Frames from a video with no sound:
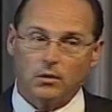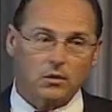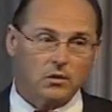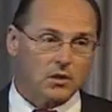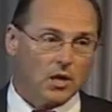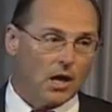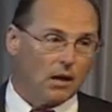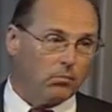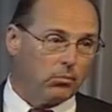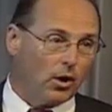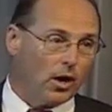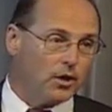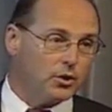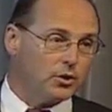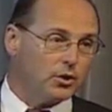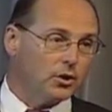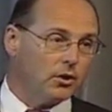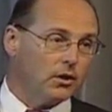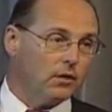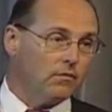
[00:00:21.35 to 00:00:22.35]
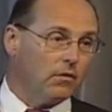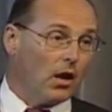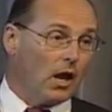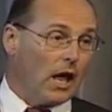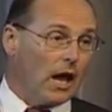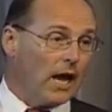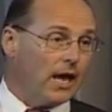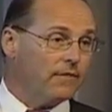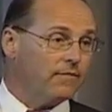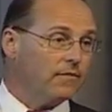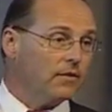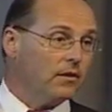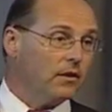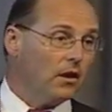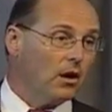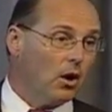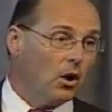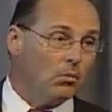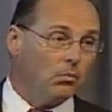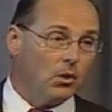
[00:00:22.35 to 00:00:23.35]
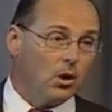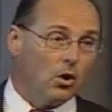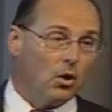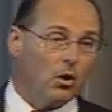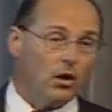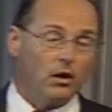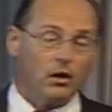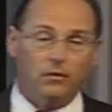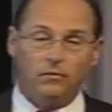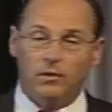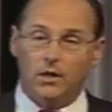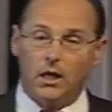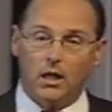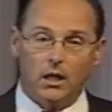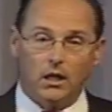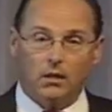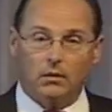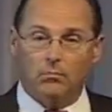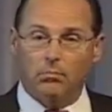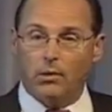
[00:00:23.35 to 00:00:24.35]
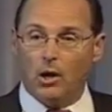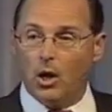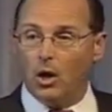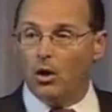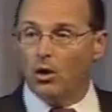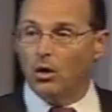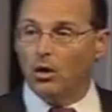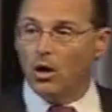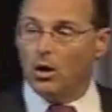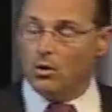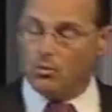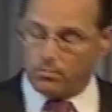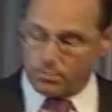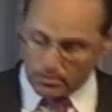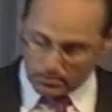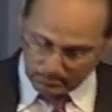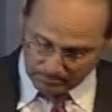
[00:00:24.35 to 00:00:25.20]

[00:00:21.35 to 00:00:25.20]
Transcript: celebration of the life and the homegoing of Dillon Paul Cope.